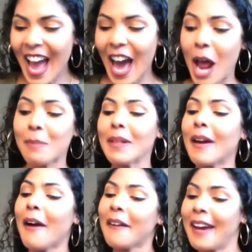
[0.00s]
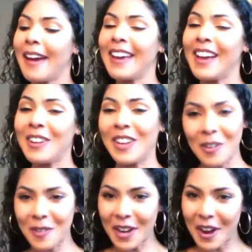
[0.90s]
I'd be like, okay,
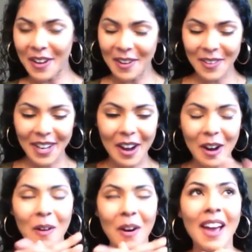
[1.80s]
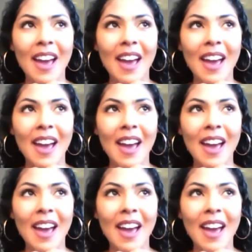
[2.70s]
here we go.